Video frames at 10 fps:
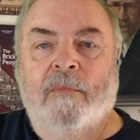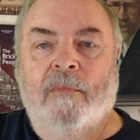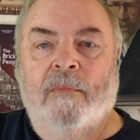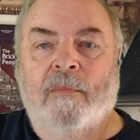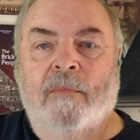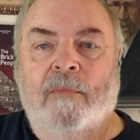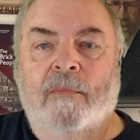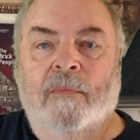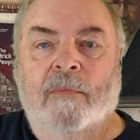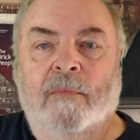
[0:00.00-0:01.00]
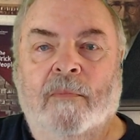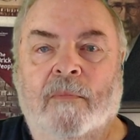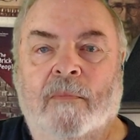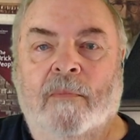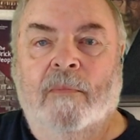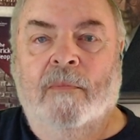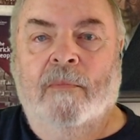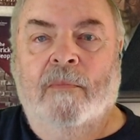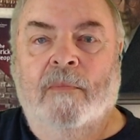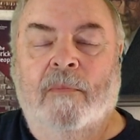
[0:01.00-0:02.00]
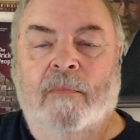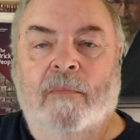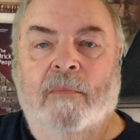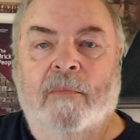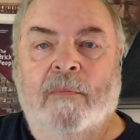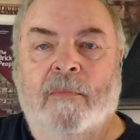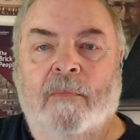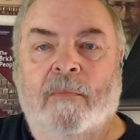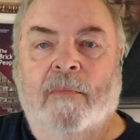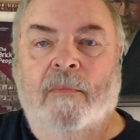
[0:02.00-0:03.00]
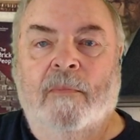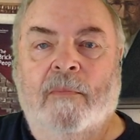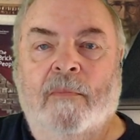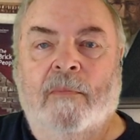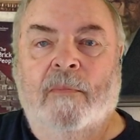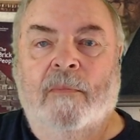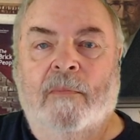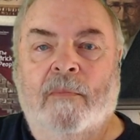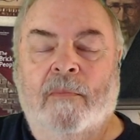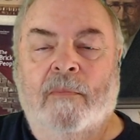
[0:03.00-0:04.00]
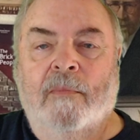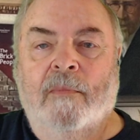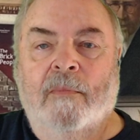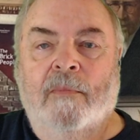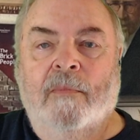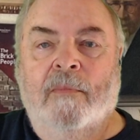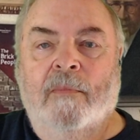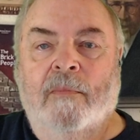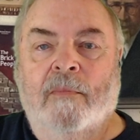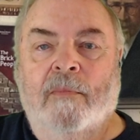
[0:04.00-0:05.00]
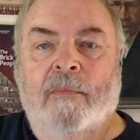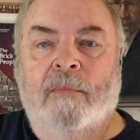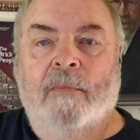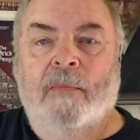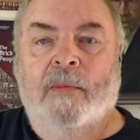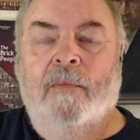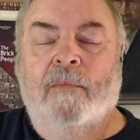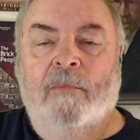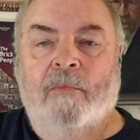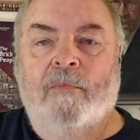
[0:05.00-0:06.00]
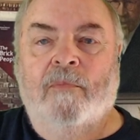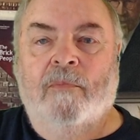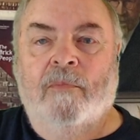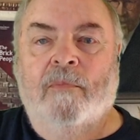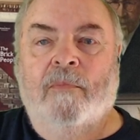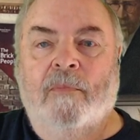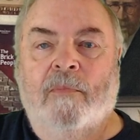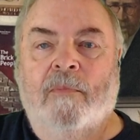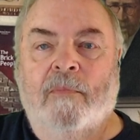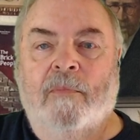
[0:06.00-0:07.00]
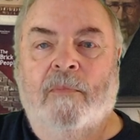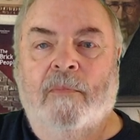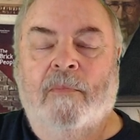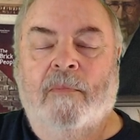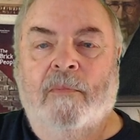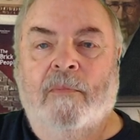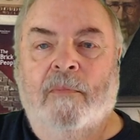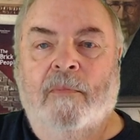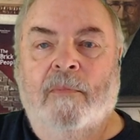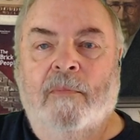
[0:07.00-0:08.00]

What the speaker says: (silent)